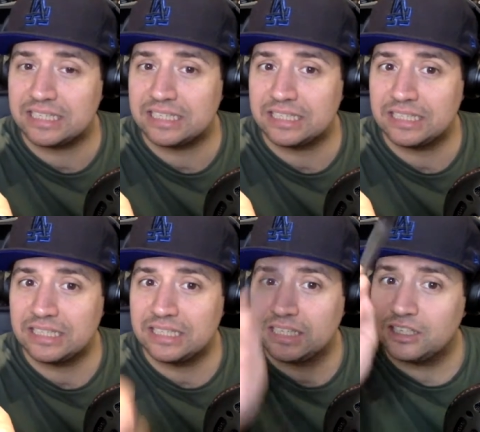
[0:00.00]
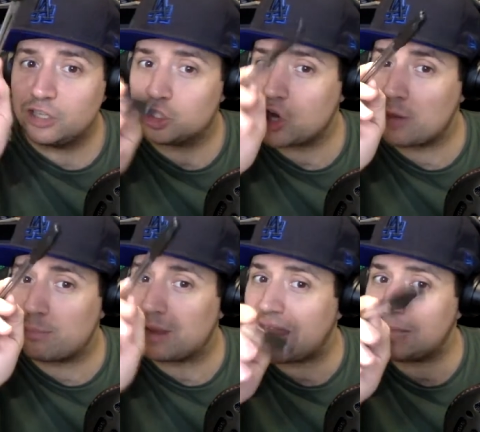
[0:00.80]
Stormbreaker, or
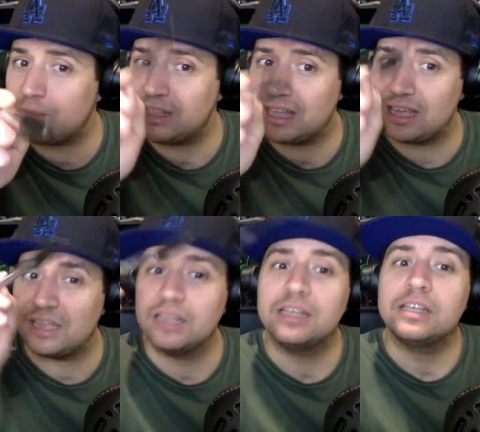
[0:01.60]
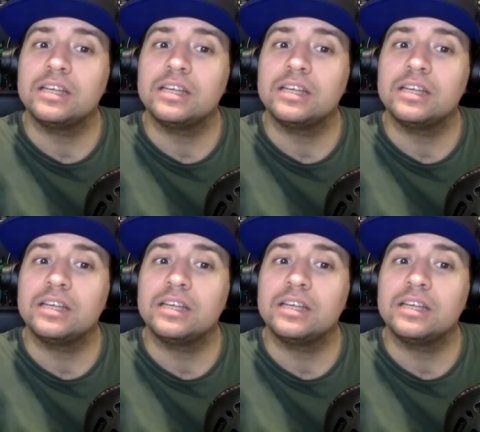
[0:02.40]
D,